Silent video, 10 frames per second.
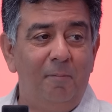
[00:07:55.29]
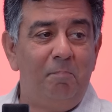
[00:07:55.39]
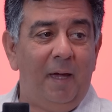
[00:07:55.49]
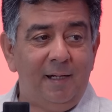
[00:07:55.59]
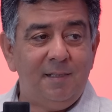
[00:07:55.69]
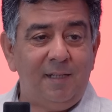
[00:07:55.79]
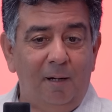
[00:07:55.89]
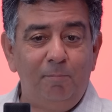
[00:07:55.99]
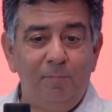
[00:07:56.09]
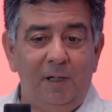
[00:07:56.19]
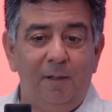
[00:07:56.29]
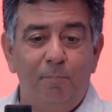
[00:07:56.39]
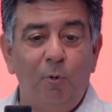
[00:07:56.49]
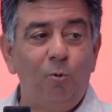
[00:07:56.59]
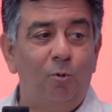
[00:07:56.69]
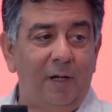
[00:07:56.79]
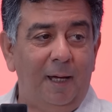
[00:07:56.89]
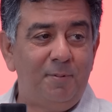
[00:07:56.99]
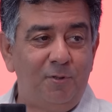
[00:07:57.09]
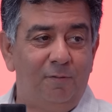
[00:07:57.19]
make some
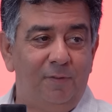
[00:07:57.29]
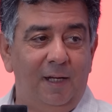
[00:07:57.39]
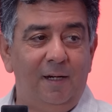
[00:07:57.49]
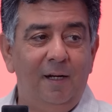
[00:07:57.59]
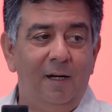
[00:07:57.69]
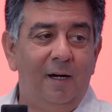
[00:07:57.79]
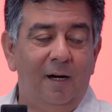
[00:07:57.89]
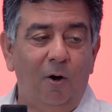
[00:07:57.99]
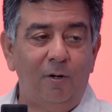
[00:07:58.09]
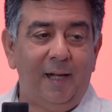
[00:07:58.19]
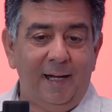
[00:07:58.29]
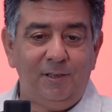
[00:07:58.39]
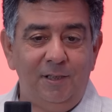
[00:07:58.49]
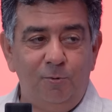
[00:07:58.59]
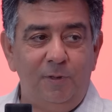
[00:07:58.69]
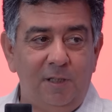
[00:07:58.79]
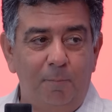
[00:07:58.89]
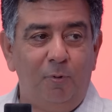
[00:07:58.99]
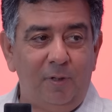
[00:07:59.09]
prototypes of their hot hatches, which they put